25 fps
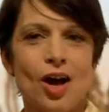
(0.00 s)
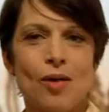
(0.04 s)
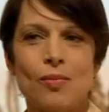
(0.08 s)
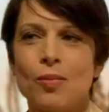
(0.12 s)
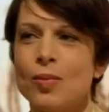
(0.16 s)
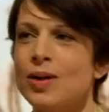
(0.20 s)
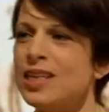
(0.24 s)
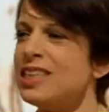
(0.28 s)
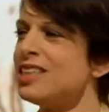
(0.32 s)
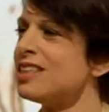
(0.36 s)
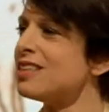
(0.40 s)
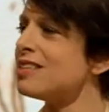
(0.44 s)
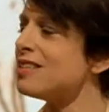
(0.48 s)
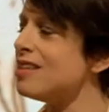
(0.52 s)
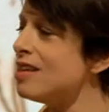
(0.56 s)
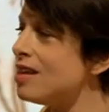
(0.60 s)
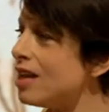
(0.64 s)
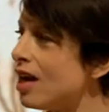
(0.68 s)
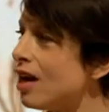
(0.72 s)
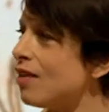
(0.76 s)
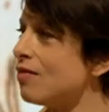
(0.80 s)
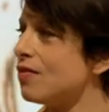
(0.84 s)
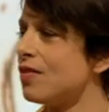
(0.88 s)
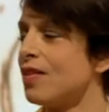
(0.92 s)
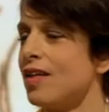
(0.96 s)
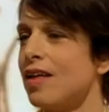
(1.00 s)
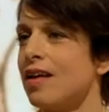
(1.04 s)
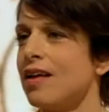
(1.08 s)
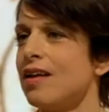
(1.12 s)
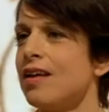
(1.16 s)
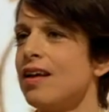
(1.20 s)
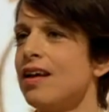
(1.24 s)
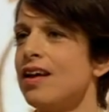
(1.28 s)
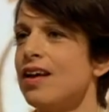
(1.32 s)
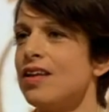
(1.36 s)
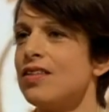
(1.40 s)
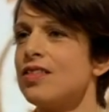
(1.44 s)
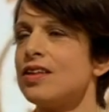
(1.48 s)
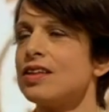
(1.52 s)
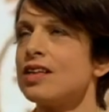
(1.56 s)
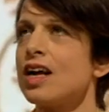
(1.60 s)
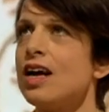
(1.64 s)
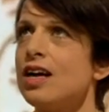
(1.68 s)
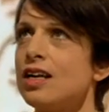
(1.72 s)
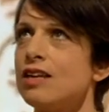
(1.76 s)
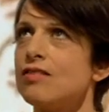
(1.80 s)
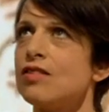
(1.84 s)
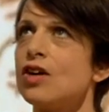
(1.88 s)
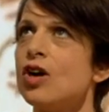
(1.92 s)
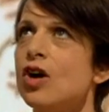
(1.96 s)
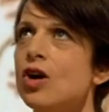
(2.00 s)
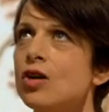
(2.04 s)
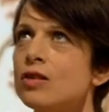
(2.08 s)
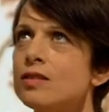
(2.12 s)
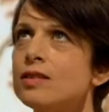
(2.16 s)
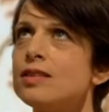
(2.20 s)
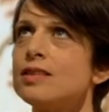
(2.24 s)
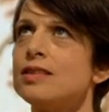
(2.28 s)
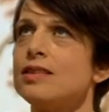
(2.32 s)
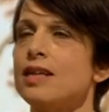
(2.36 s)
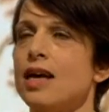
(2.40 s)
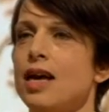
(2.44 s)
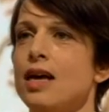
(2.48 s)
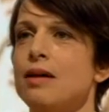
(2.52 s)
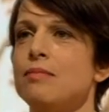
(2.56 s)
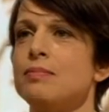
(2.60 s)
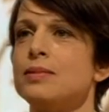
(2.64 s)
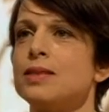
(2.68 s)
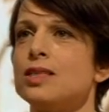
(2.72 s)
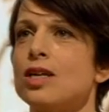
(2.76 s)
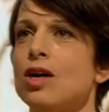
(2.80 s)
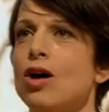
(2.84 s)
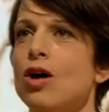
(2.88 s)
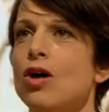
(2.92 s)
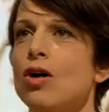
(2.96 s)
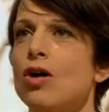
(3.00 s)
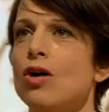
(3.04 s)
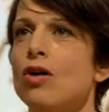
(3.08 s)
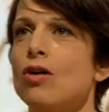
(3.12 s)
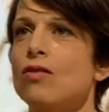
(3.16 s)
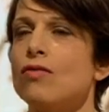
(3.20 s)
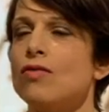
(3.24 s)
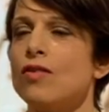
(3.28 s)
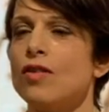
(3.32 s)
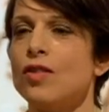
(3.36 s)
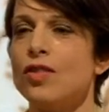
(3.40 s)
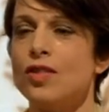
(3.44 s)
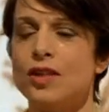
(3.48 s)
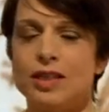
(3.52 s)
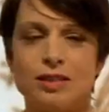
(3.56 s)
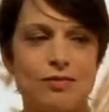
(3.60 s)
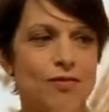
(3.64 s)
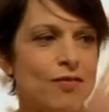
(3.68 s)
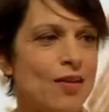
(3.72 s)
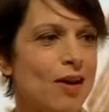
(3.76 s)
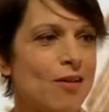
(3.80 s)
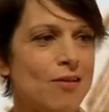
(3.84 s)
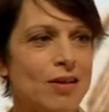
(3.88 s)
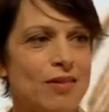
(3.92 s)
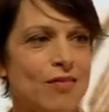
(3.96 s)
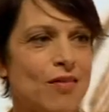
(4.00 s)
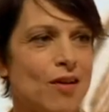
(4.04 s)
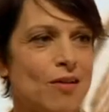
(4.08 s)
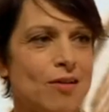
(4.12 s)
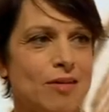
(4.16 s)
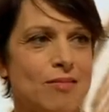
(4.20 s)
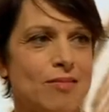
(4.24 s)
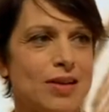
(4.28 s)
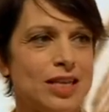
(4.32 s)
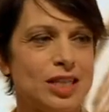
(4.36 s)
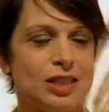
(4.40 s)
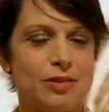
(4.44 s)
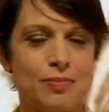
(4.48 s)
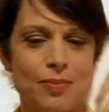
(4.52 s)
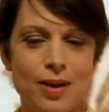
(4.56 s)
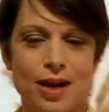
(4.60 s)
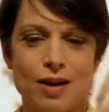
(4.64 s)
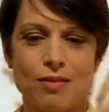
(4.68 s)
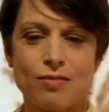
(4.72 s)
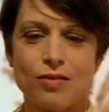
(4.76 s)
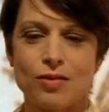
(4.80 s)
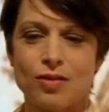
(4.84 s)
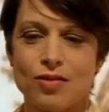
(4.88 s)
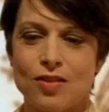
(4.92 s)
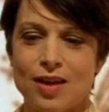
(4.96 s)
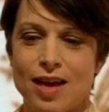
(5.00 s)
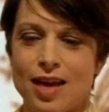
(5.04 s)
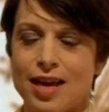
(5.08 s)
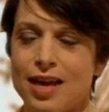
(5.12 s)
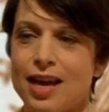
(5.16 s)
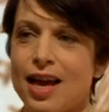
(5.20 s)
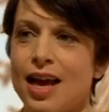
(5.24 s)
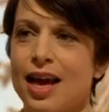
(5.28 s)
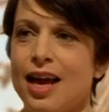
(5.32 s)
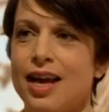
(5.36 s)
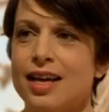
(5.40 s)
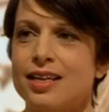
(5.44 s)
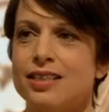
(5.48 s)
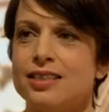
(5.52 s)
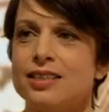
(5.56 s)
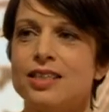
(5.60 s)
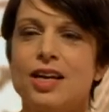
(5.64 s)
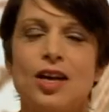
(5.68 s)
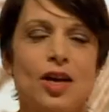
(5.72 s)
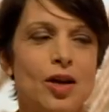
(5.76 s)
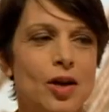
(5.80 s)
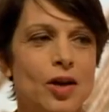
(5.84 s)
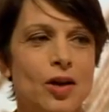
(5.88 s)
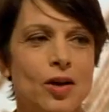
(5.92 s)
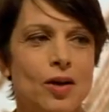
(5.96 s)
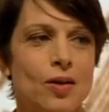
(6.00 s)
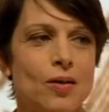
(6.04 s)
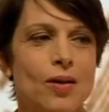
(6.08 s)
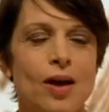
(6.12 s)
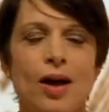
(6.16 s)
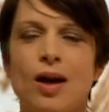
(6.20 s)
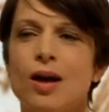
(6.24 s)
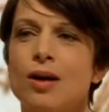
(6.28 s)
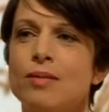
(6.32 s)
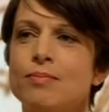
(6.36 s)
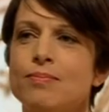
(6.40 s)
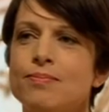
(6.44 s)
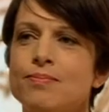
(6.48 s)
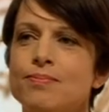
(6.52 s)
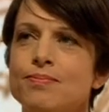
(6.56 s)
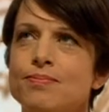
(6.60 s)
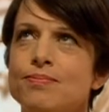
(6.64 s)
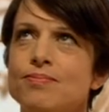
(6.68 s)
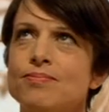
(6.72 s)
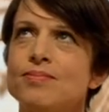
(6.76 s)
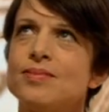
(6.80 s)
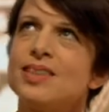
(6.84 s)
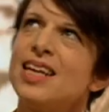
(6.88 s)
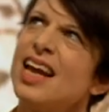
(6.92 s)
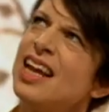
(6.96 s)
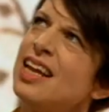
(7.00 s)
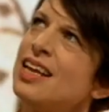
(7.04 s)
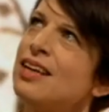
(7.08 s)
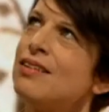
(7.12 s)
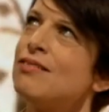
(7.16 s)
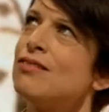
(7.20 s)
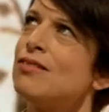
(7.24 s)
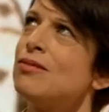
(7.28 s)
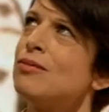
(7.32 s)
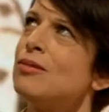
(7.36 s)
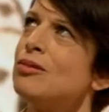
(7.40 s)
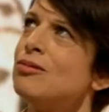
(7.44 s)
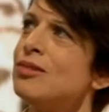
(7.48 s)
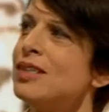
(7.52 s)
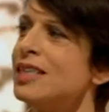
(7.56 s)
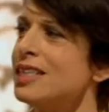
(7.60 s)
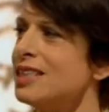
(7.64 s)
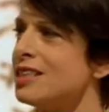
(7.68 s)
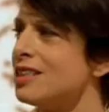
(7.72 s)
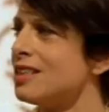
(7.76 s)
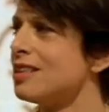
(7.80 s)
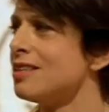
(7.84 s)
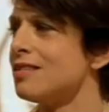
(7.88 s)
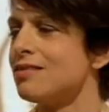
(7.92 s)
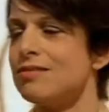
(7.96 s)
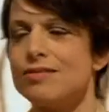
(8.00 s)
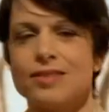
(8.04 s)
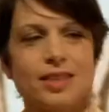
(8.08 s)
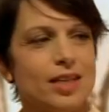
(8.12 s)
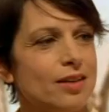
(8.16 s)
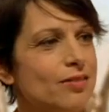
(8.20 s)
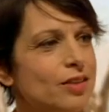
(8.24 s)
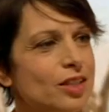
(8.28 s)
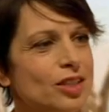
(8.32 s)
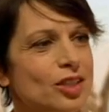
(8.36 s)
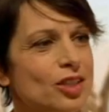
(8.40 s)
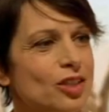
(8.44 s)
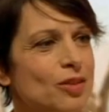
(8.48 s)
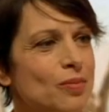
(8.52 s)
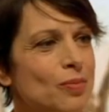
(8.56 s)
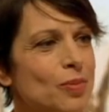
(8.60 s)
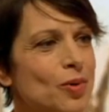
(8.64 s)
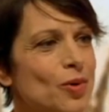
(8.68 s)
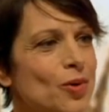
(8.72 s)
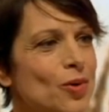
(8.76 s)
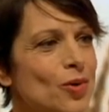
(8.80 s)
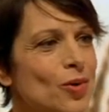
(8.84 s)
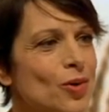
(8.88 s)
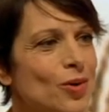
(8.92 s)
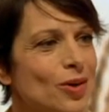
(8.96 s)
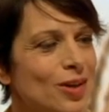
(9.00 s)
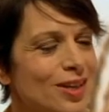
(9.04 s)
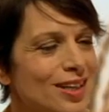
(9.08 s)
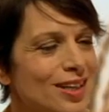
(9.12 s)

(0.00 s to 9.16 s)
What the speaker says: We just love the kind of concept of this very, very rich and powerful thing, and taking from the rich and giving to the poor.